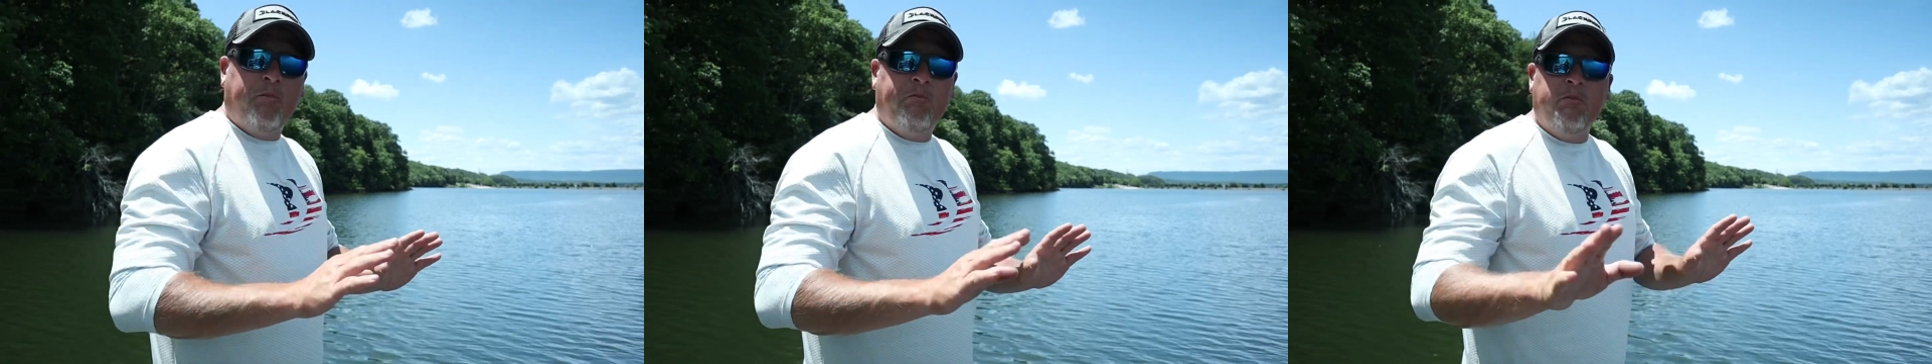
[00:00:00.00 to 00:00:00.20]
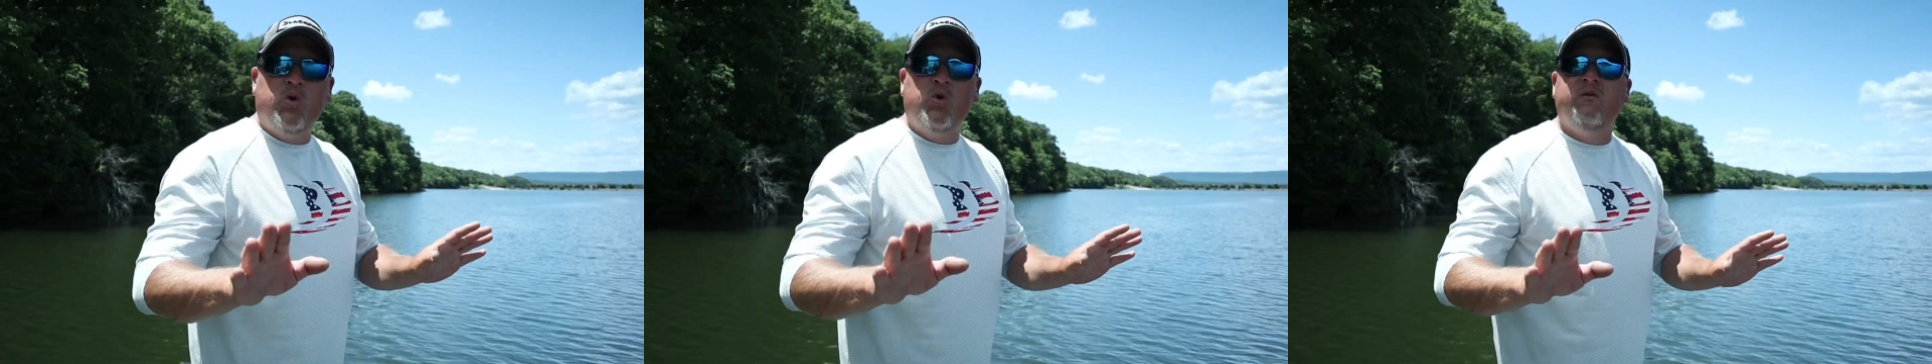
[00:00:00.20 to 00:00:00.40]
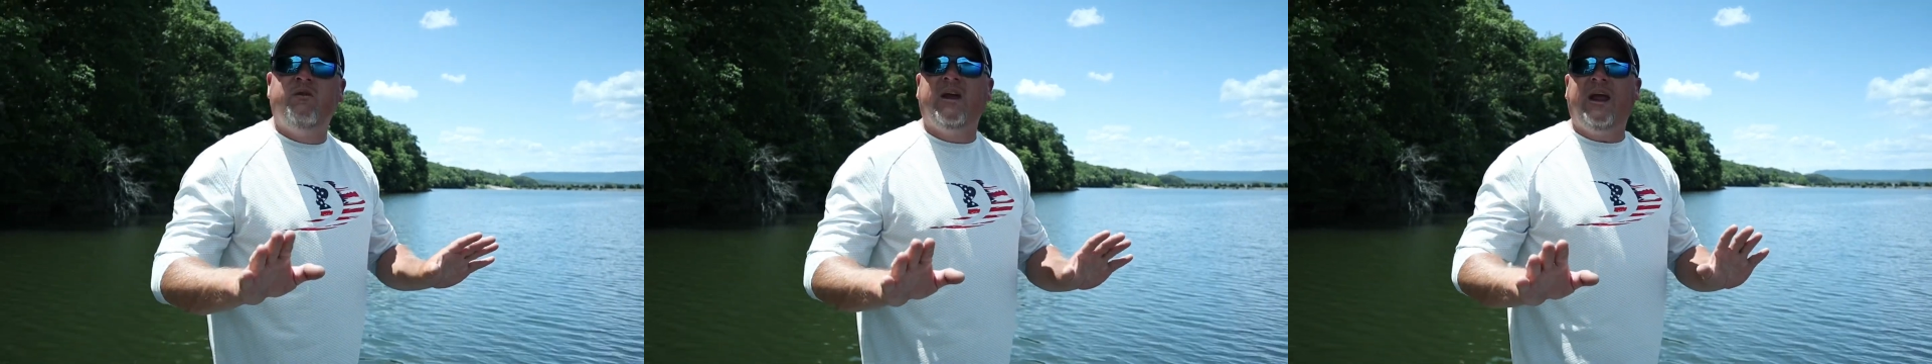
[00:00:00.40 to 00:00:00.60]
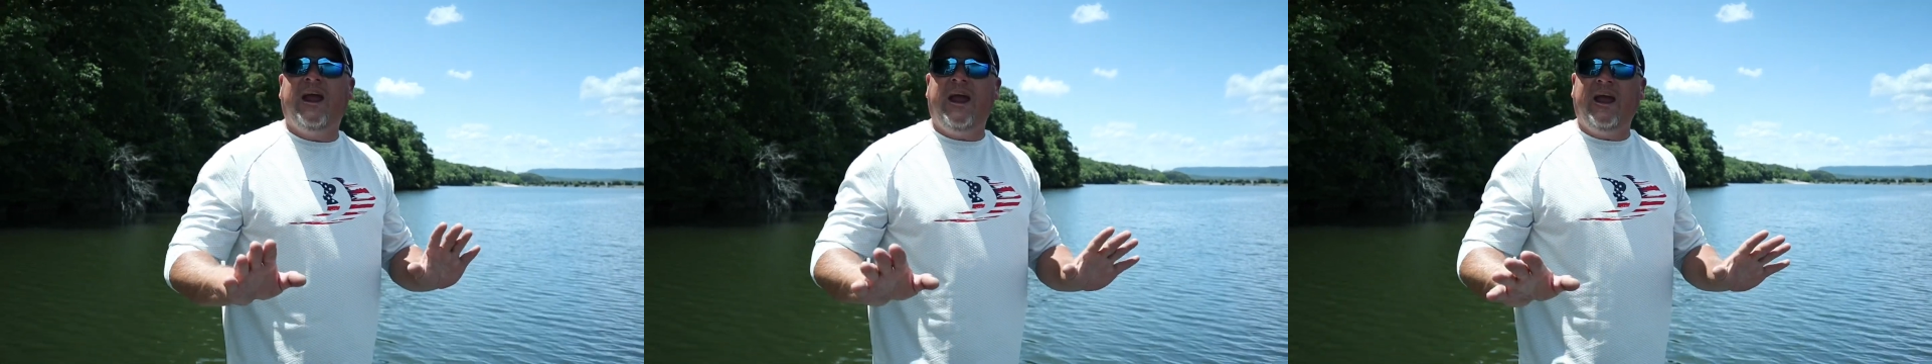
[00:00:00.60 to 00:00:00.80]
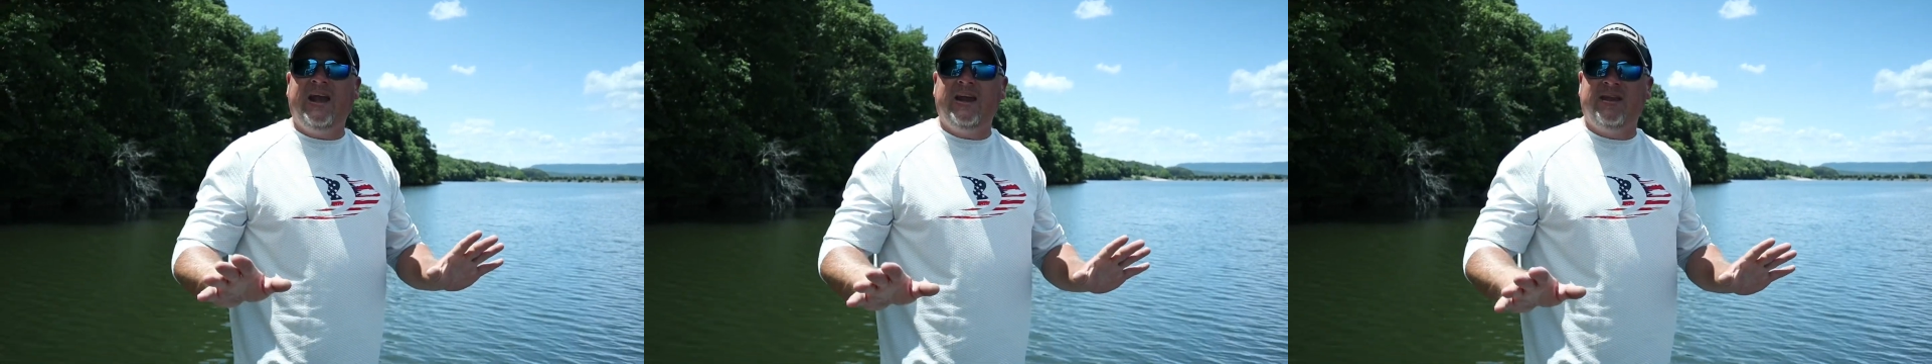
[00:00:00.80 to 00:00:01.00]
moving
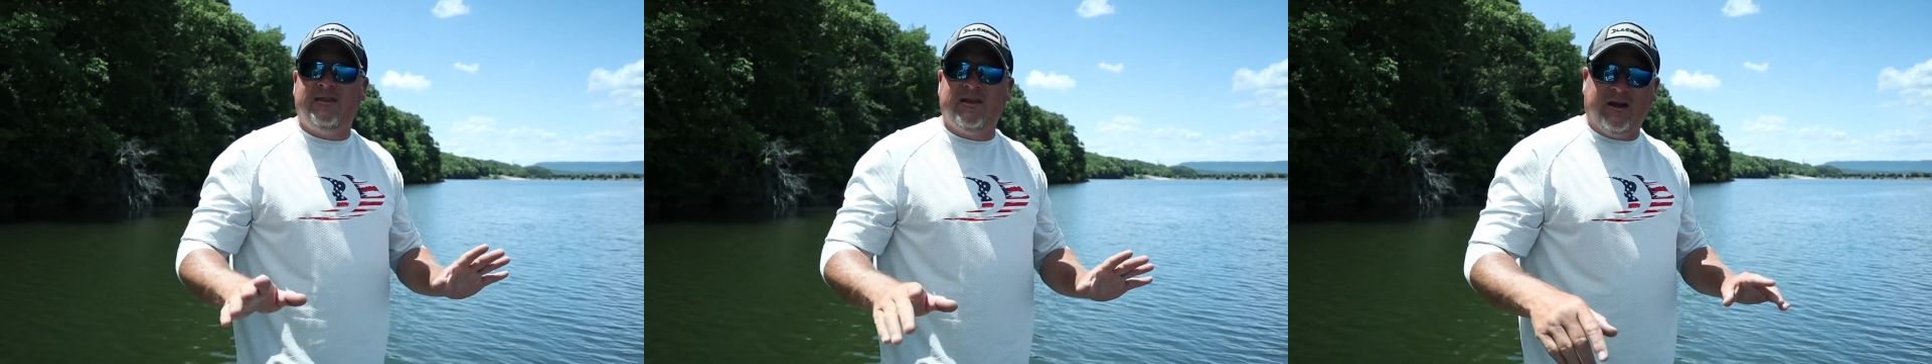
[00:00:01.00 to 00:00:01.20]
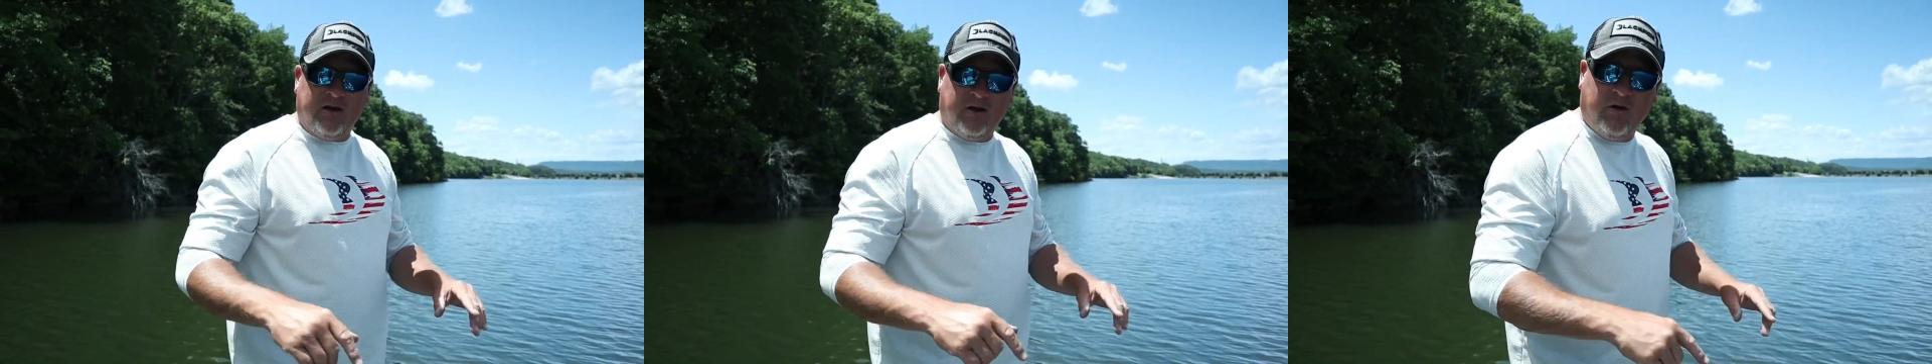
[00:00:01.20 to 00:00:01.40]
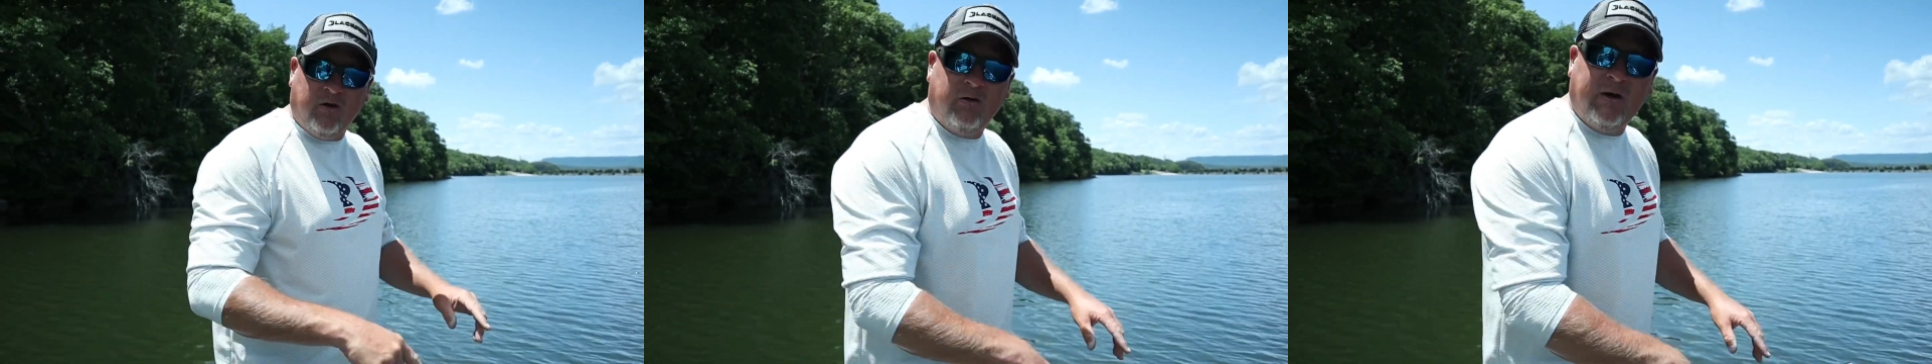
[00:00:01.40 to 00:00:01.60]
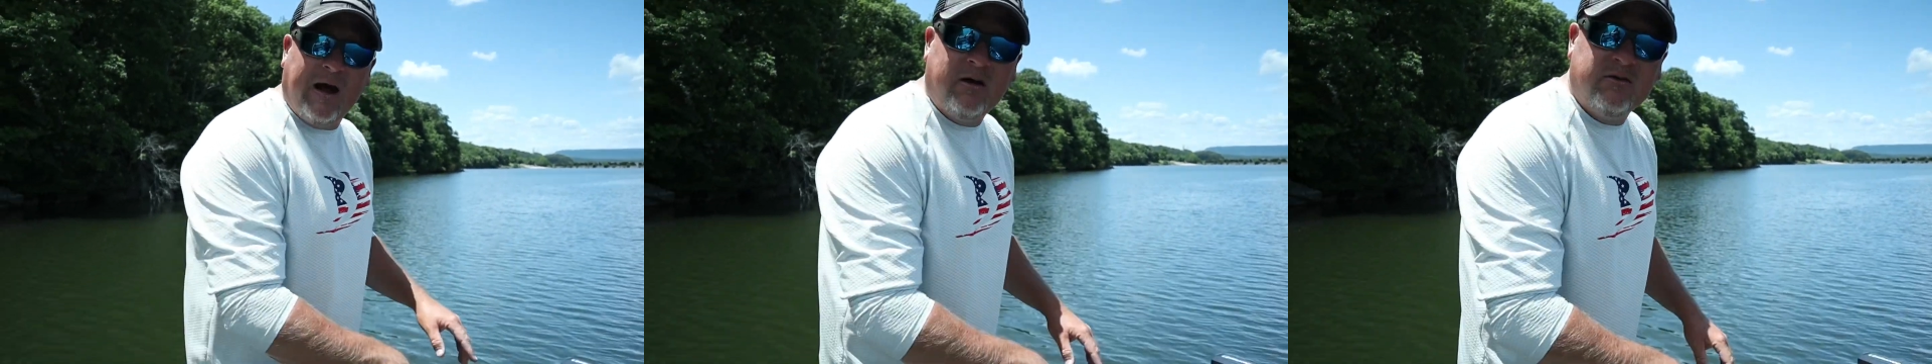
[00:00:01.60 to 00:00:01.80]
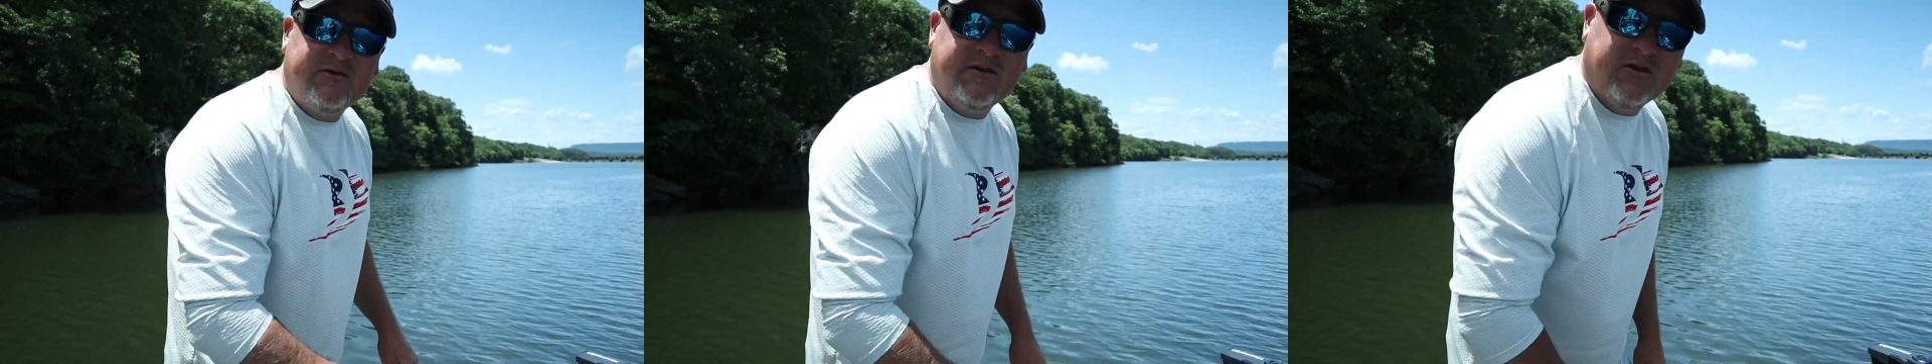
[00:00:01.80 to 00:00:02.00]
anything. Go
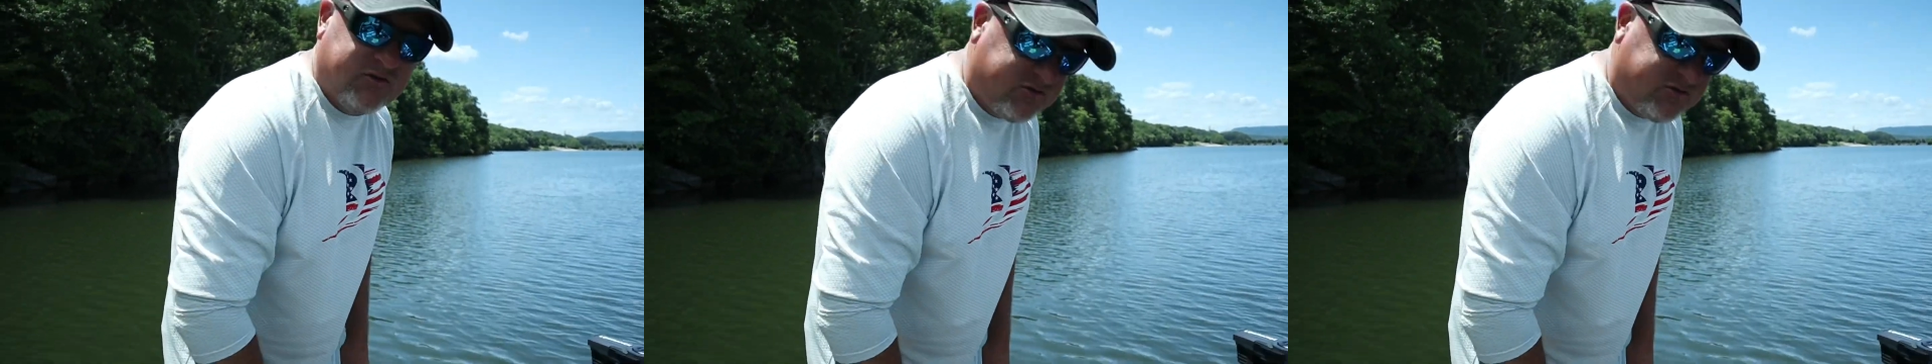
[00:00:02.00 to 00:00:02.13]
down to your